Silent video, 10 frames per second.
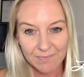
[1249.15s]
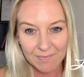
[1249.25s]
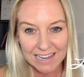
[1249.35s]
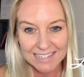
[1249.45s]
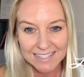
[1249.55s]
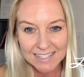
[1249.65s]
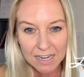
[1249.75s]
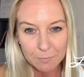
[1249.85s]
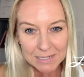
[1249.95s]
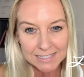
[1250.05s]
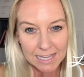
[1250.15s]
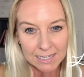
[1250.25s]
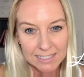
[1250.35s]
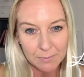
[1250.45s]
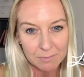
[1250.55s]
It saved my
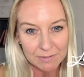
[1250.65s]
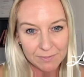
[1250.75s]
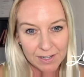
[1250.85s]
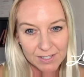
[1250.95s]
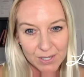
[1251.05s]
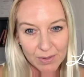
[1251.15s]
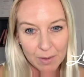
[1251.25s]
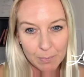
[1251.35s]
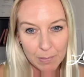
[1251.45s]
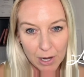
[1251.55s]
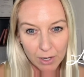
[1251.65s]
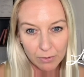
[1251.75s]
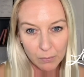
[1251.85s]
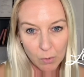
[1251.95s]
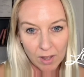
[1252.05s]
sanity with my first two. They
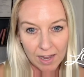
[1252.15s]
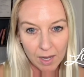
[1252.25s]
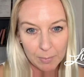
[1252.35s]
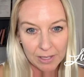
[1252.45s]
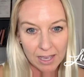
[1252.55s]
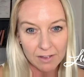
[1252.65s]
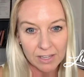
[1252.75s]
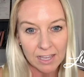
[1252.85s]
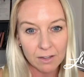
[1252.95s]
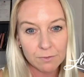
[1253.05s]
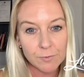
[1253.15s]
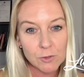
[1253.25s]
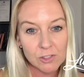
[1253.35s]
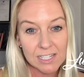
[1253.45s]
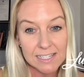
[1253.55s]
both were happier having had
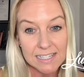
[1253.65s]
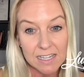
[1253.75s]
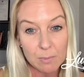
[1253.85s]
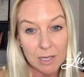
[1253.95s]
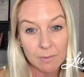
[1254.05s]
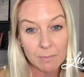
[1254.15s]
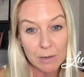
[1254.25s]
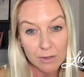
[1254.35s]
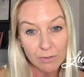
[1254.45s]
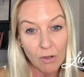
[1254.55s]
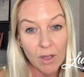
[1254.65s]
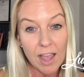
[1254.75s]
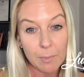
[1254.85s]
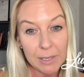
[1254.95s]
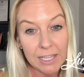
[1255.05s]
full night's sleep and both are
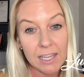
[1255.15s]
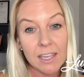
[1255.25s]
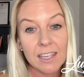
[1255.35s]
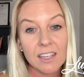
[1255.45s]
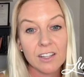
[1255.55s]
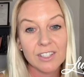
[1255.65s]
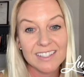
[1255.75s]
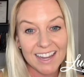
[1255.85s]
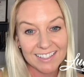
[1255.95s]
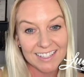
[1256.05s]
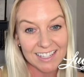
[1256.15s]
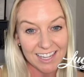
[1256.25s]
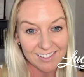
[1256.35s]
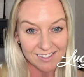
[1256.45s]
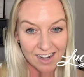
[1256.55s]
happy, contented
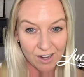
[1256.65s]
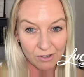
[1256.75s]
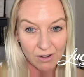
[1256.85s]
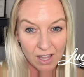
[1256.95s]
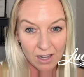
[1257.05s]
kids now.